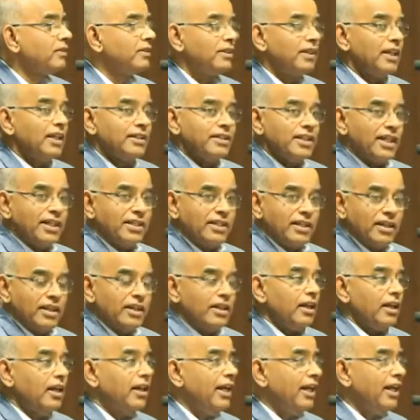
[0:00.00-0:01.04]
A
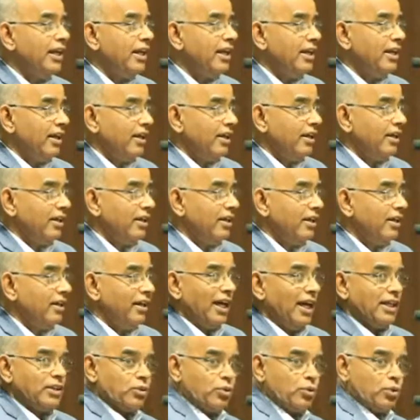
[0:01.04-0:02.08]
lady
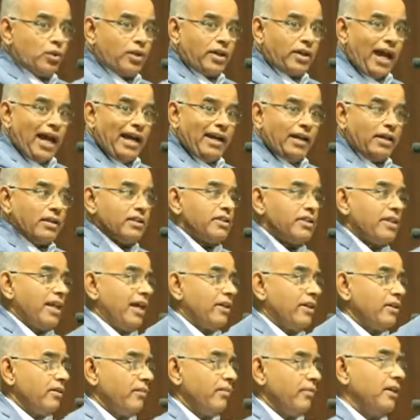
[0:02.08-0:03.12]
has to
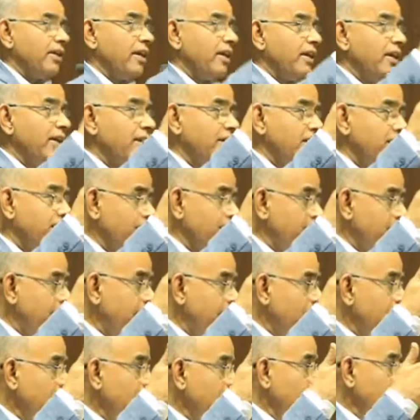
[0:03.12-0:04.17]
stand, whether it is
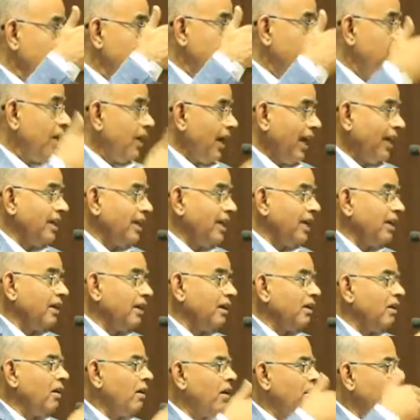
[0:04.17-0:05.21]

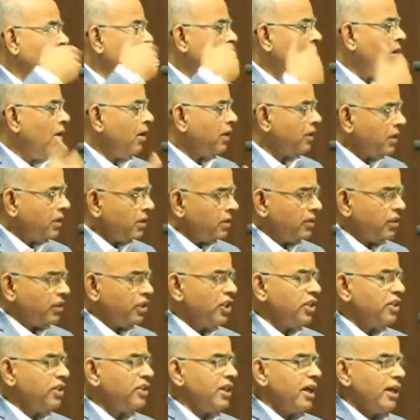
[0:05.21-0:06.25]
raining or a hot
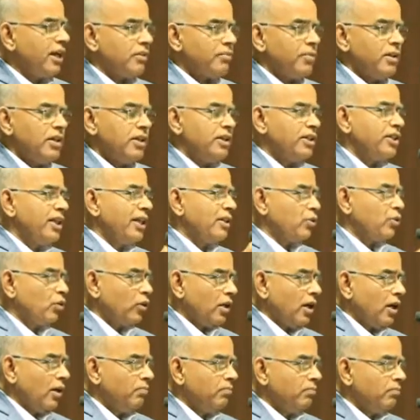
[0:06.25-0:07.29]
season, she has to
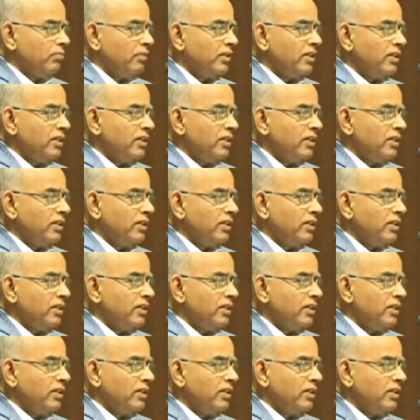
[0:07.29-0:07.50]
come.